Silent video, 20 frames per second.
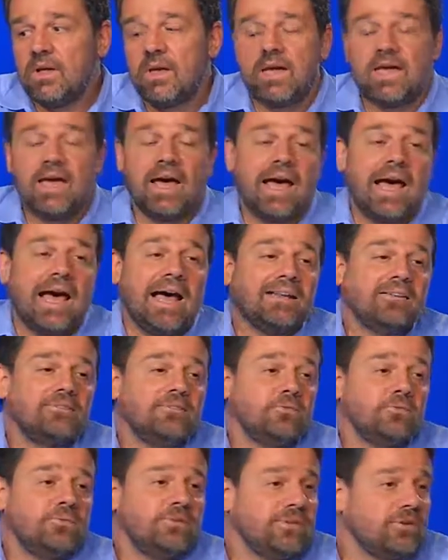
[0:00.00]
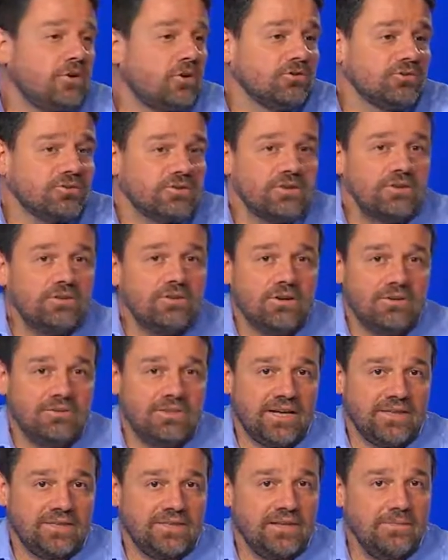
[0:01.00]
Yeah, and we consider
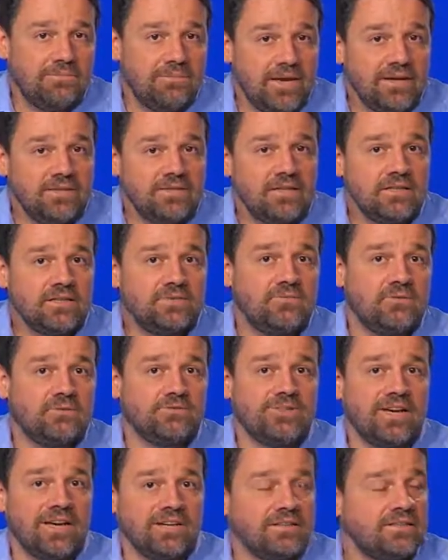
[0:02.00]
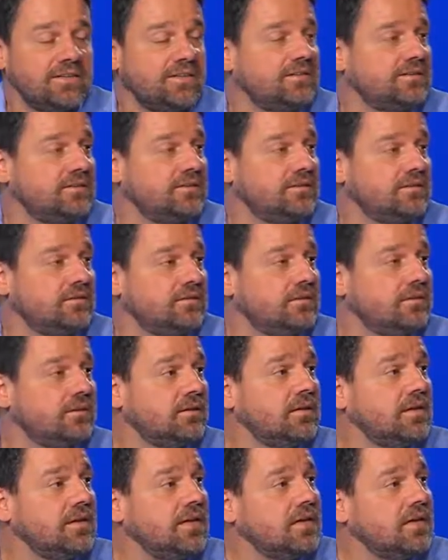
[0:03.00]
that the basis for success in